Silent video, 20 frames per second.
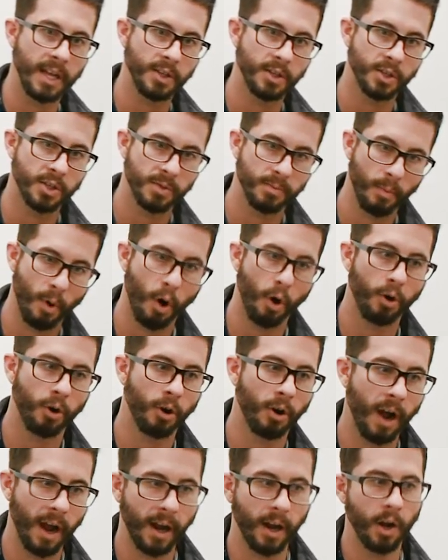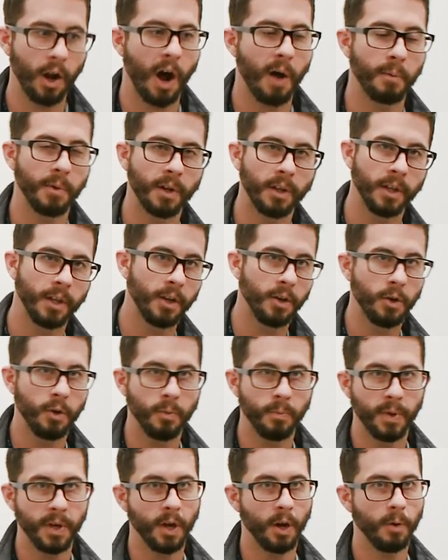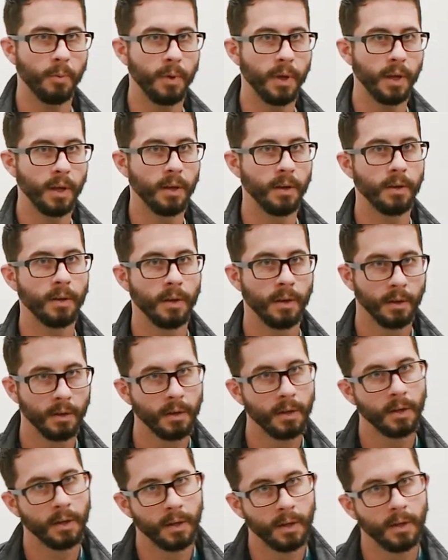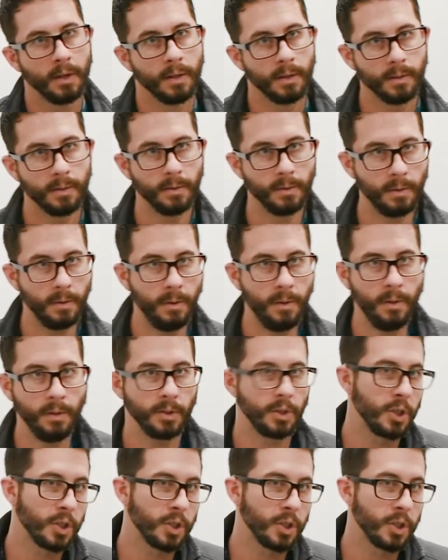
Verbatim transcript: it's smarter economically to do PRP. Okay.